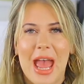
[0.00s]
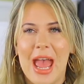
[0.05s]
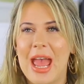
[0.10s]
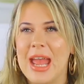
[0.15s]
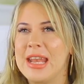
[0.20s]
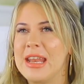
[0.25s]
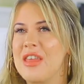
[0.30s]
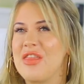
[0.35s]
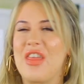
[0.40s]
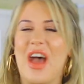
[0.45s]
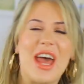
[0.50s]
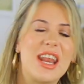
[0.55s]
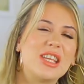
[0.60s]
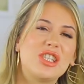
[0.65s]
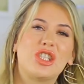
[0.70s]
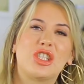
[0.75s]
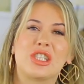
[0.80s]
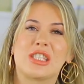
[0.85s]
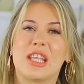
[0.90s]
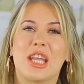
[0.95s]
and that
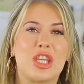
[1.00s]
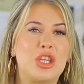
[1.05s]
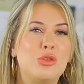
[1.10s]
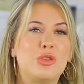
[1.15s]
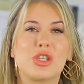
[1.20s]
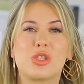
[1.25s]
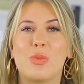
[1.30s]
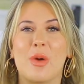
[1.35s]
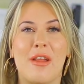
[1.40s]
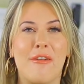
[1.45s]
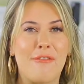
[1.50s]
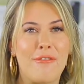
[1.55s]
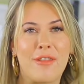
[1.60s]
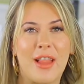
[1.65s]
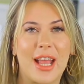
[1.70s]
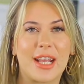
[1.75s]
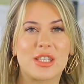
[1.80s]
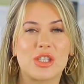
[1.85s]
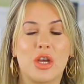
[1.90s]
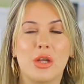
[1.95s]
is just like you just want to
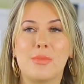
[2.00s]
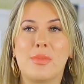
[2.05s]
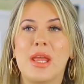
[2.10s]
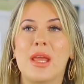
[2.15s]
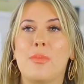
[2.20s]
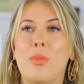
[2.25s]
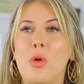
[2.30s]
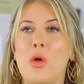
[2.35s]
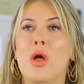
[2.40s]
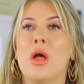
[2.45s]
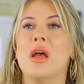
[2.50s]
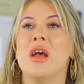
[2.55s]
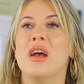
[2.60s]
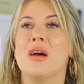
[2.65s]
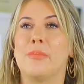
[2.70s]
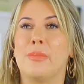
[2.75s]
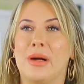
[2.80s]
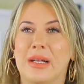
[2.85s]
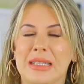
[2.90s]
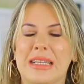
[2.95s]
flex on people,
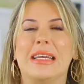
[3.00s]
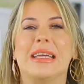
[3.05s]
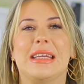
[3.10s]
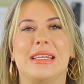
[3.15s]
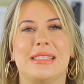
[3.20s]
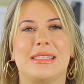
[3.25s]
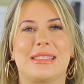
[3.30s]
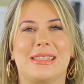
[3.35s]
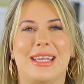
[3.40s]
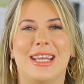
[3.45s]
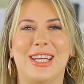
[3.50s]
please